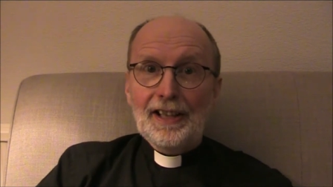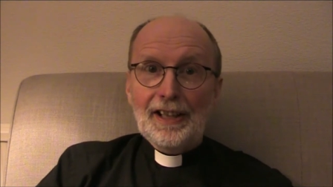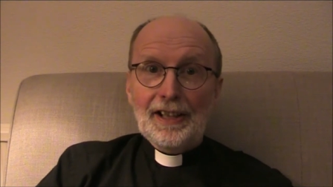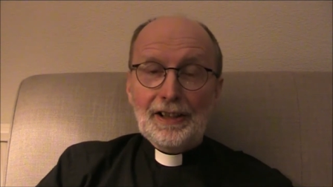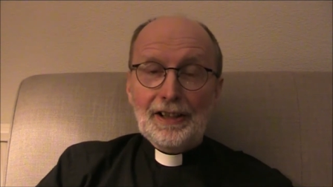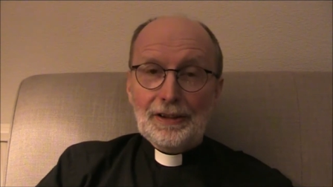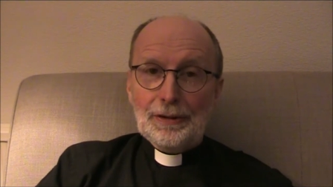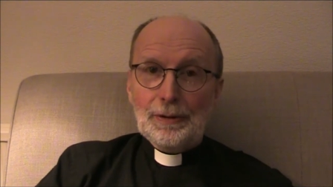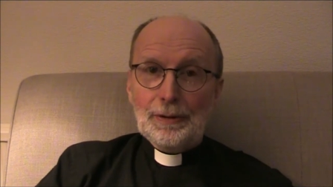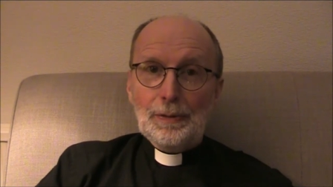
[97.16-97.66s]

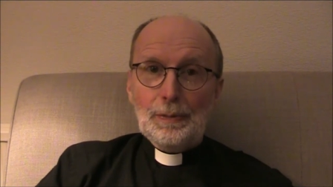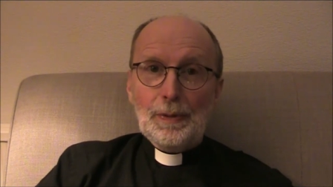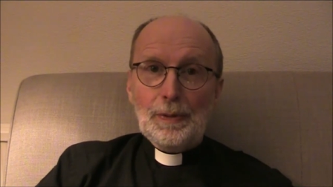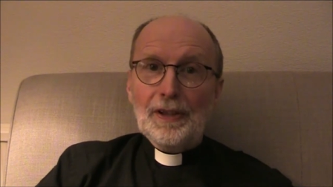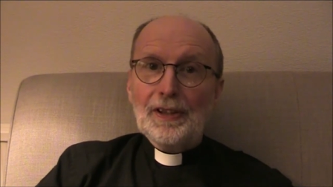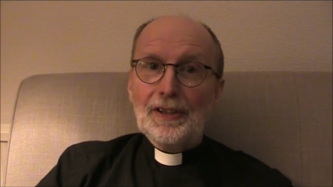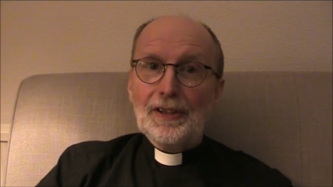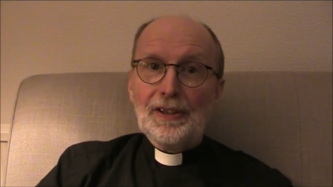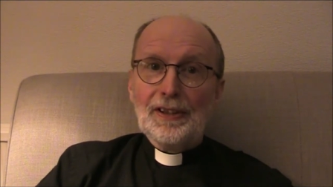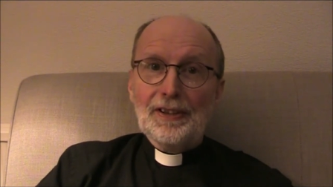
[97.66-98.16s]
you're
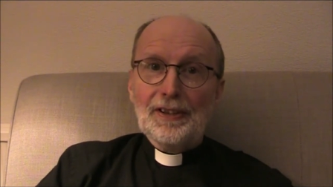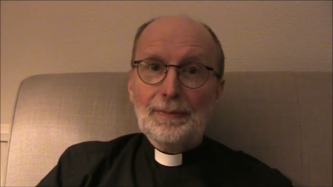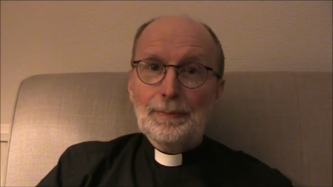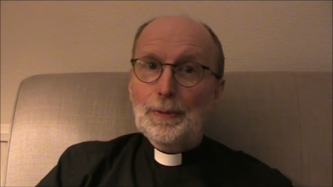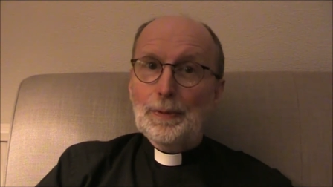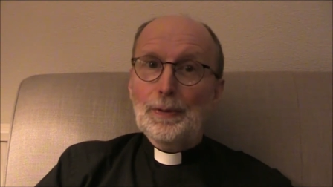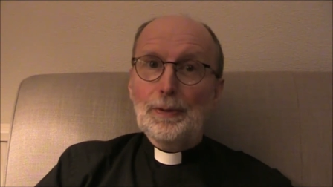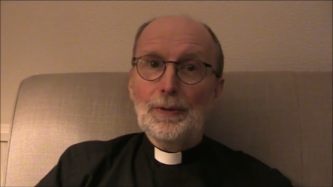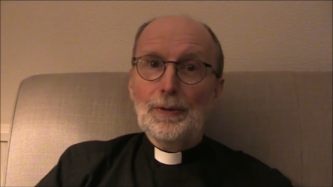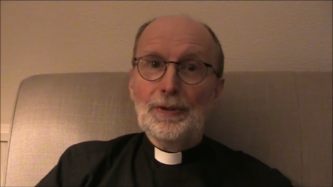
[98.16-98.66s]
worth
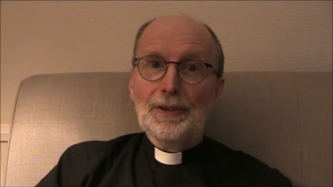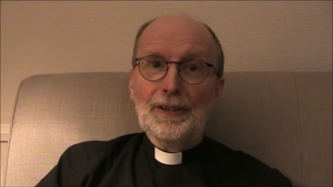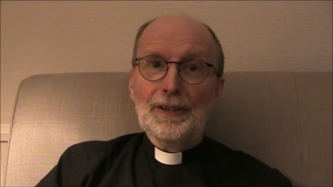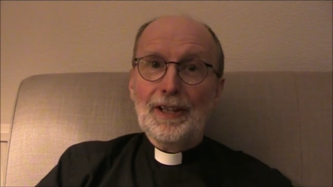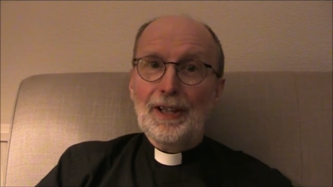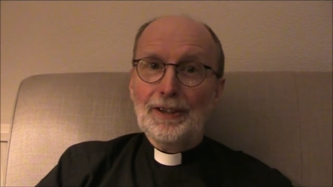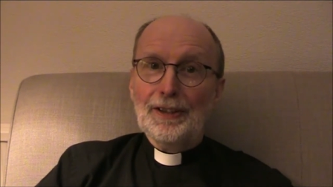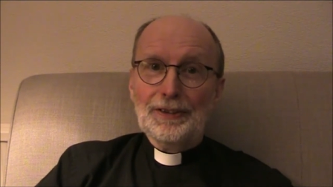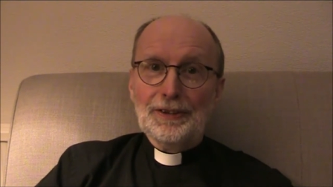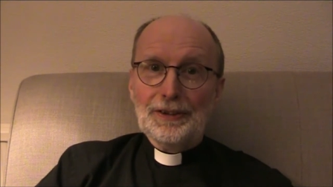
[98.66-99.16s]
more than
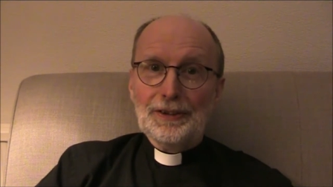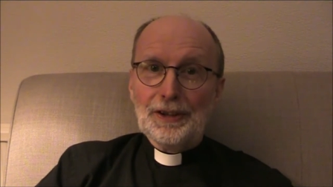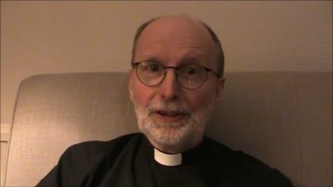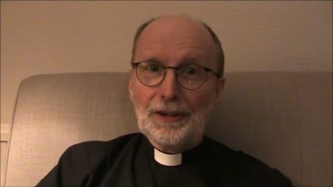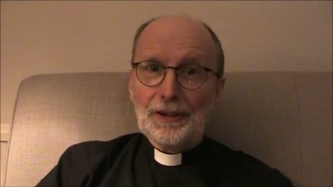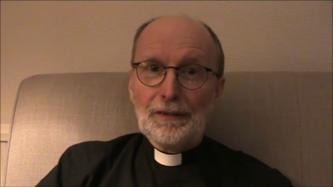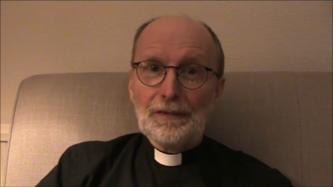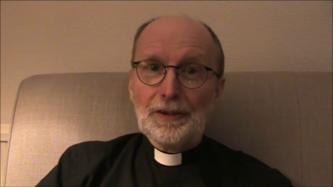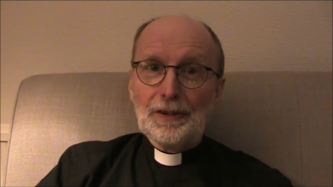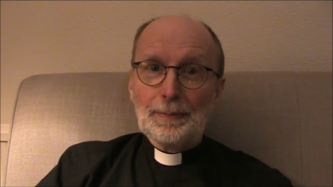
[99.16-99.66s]

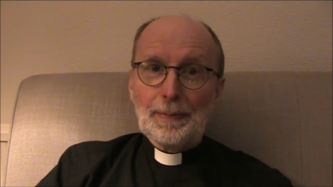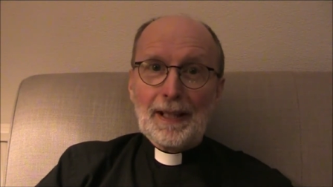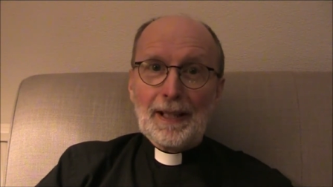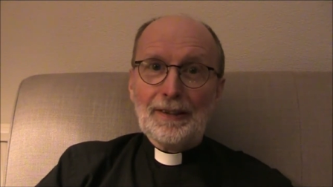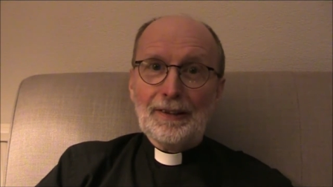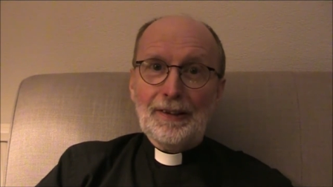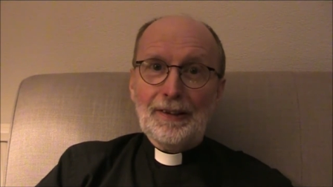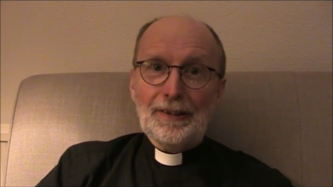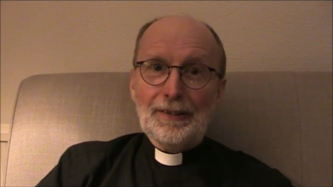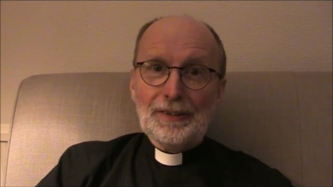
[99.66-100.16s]
hundreds of
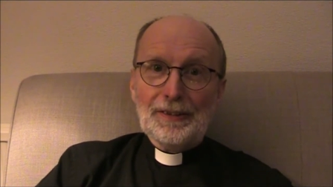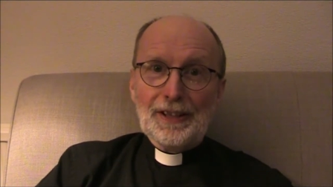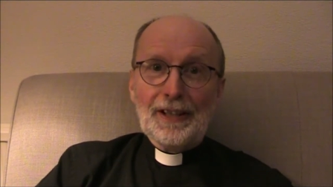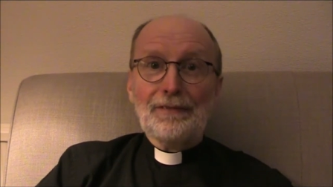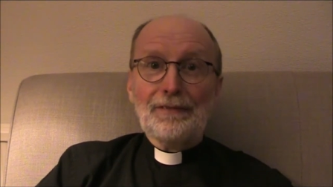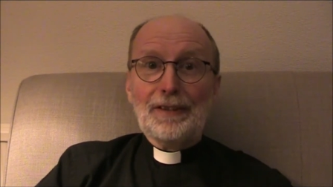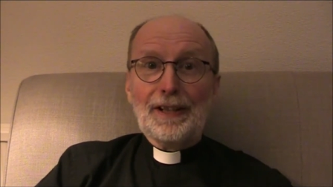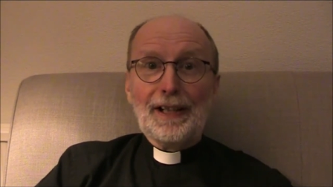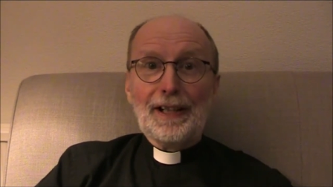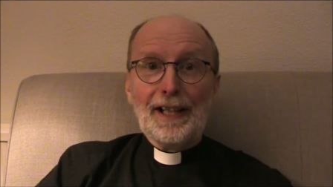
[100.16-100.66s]
sparrows,
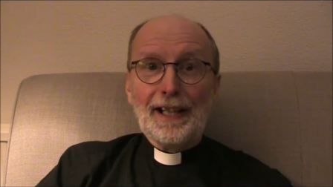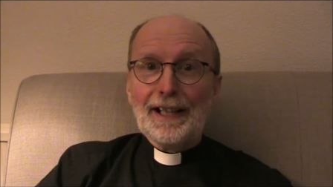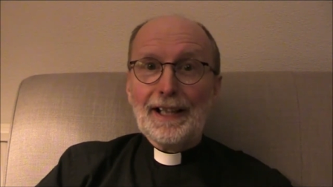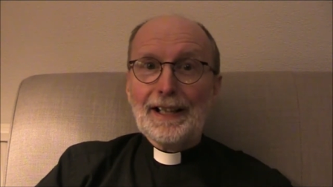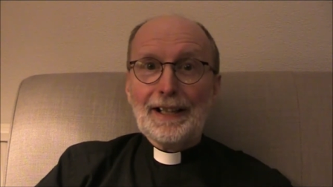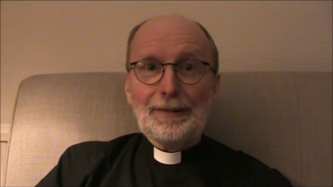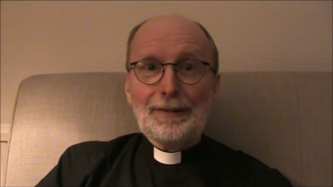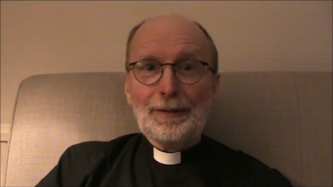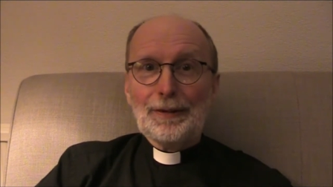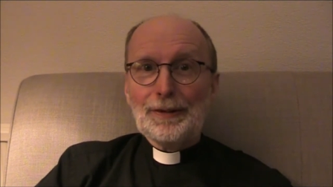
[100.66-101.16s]
every
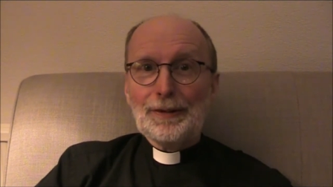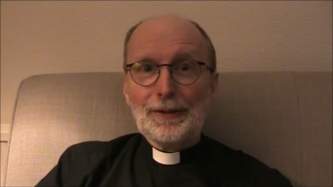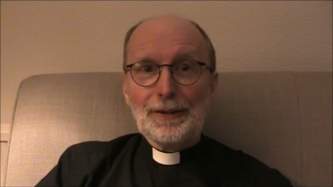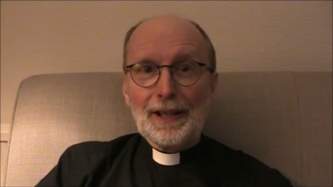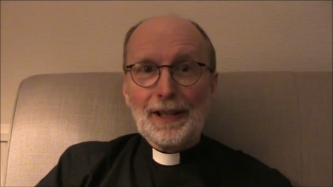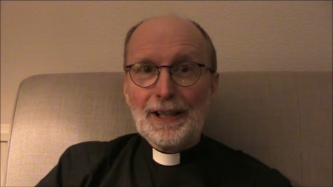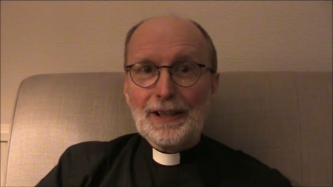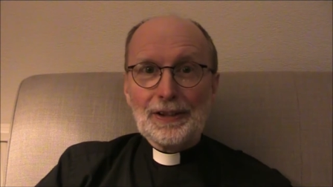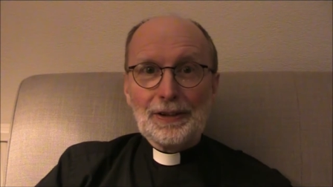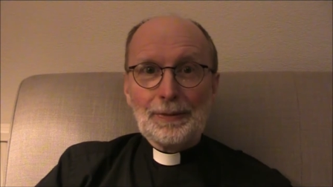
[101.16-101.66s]
hair on your
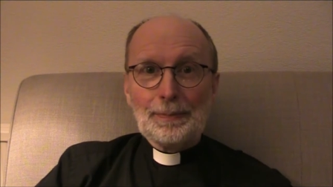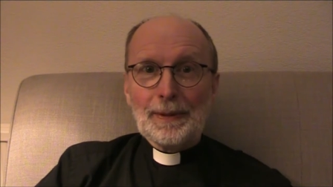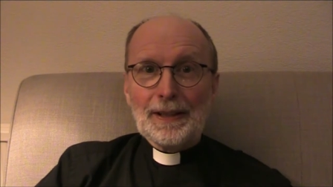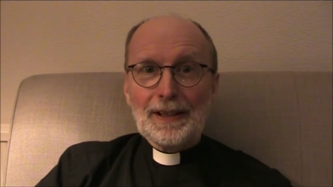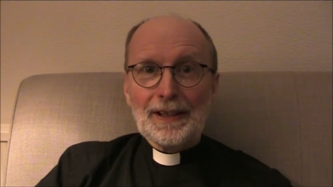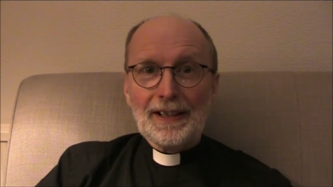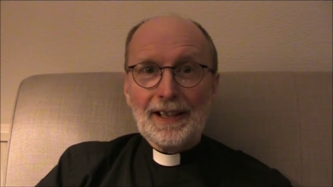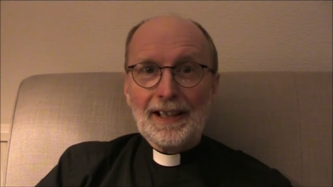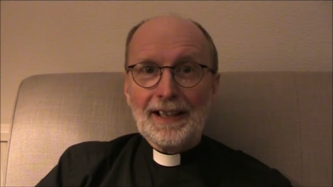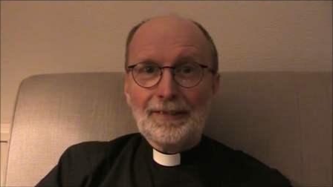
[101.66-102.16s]
head has
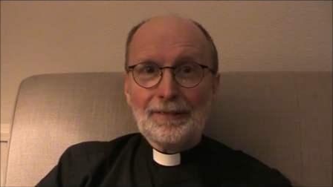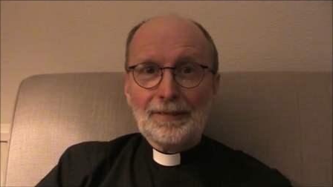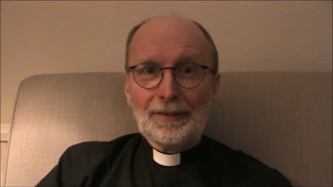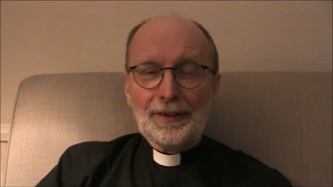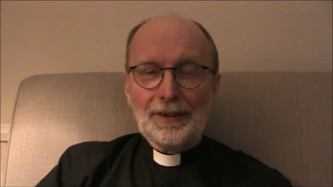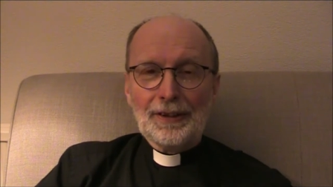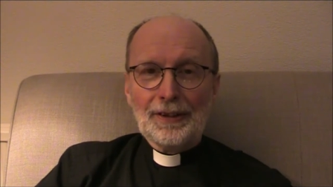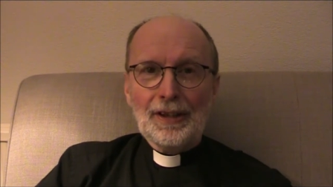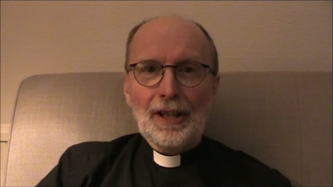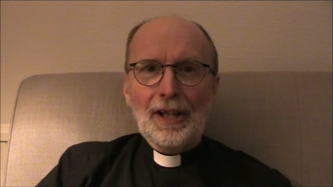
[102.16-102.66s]
been
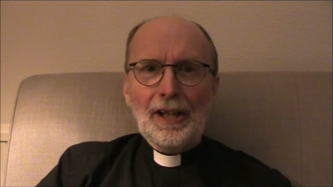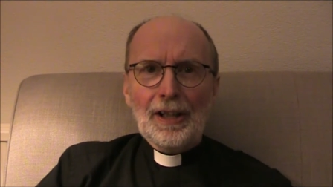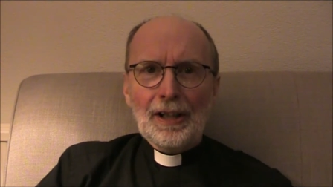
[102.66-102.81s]
counted?